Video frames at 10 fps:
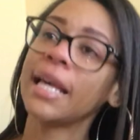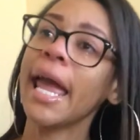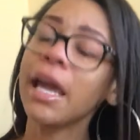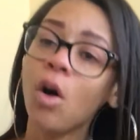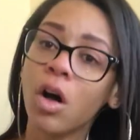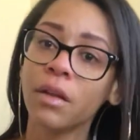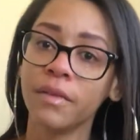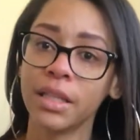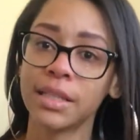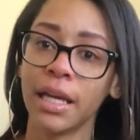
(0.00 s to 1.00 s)
take all
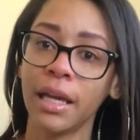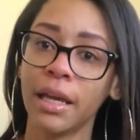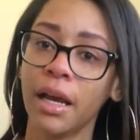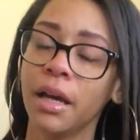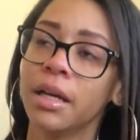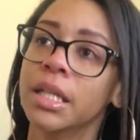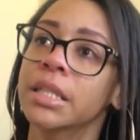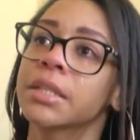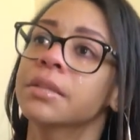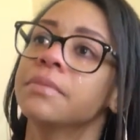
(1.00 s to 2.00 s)
of this in
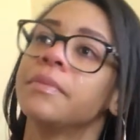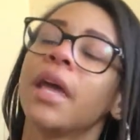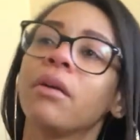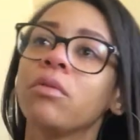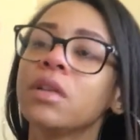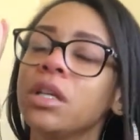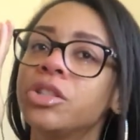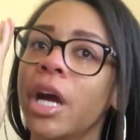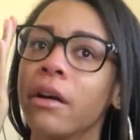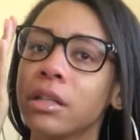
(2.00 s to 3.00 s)
and really
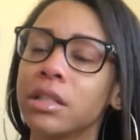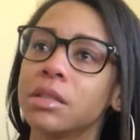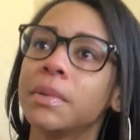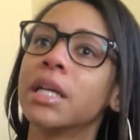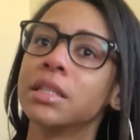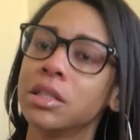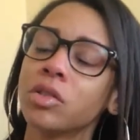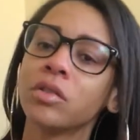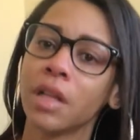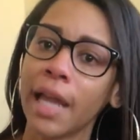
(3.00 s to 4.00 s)
cherish this, because these
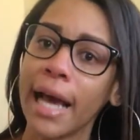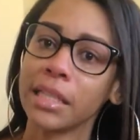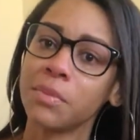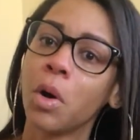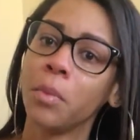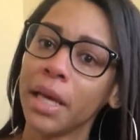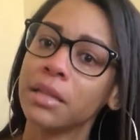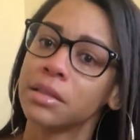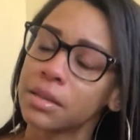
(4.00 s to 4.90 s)
are the last moments.